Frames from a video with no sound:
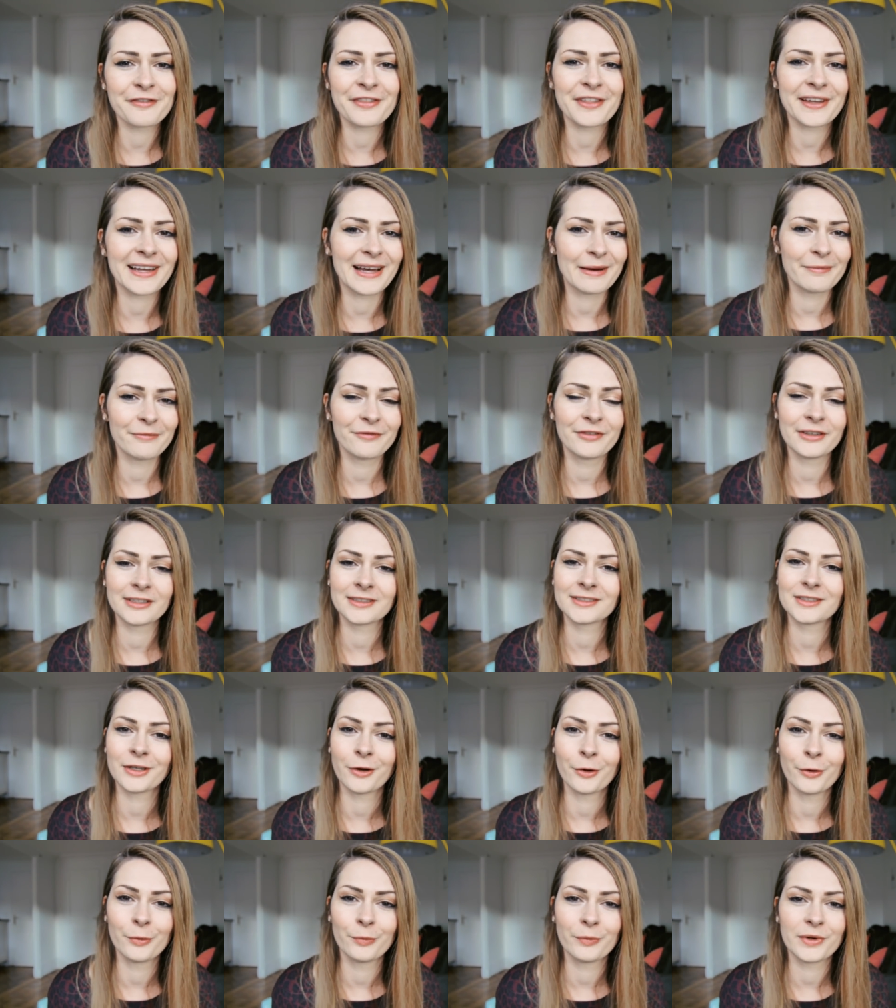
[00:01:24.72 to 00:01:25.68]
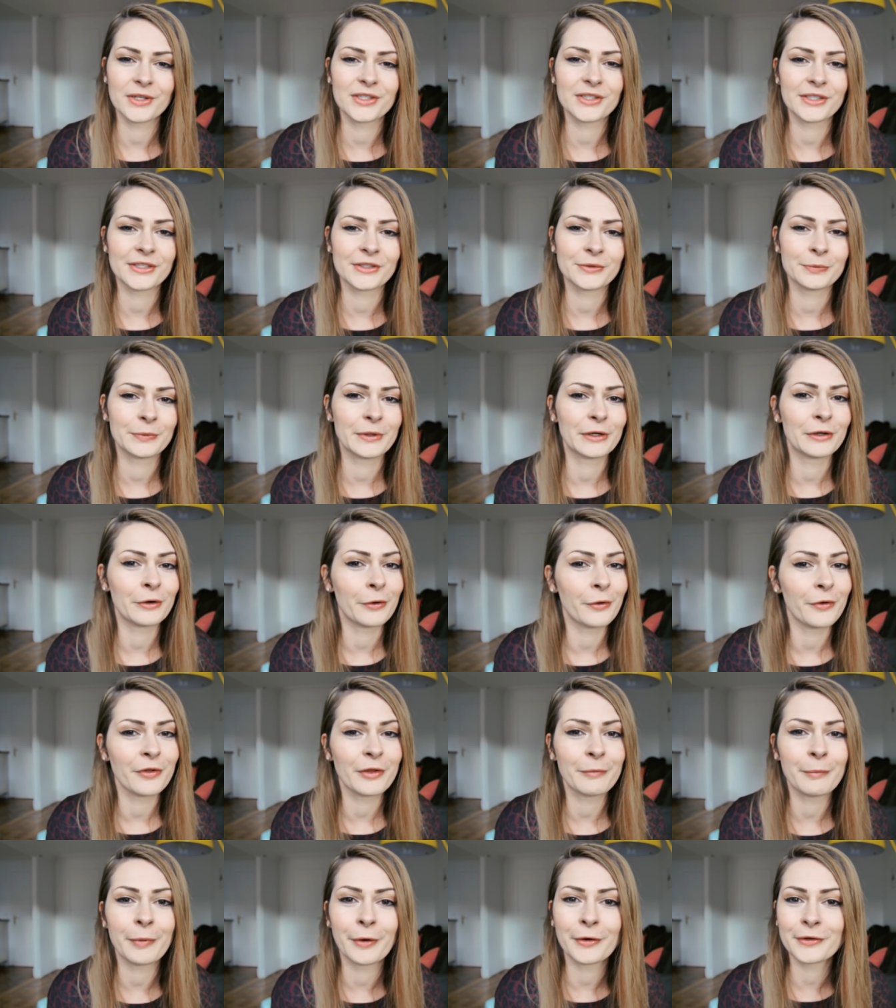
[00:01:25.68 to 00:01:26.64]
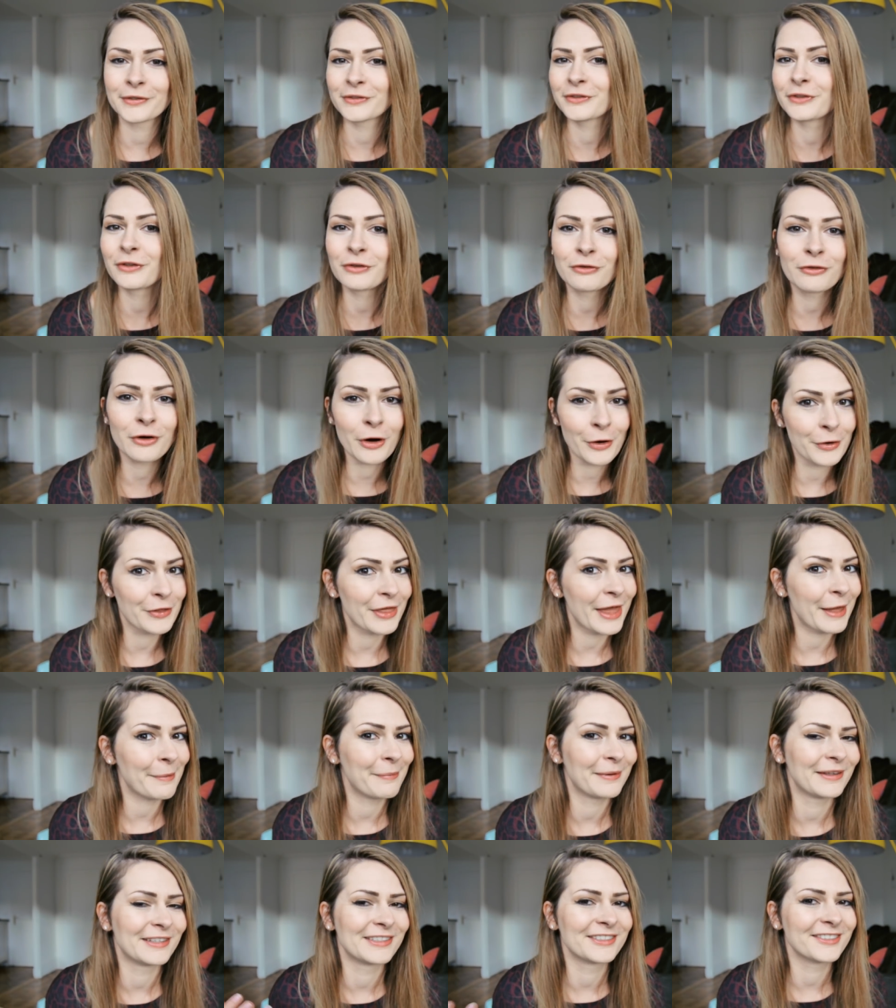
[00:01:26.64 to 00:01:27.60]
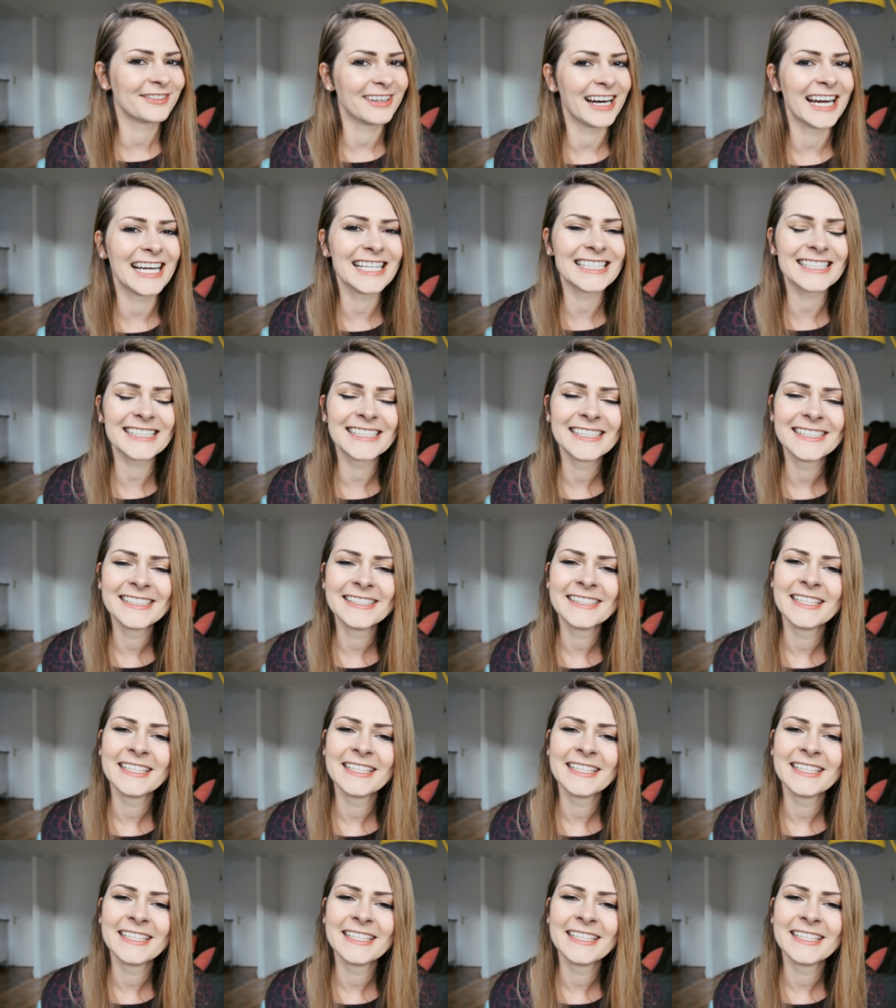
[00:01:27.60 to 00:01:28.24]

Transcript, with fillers: out of the comfort zone, which is where all the personal growth happens, right?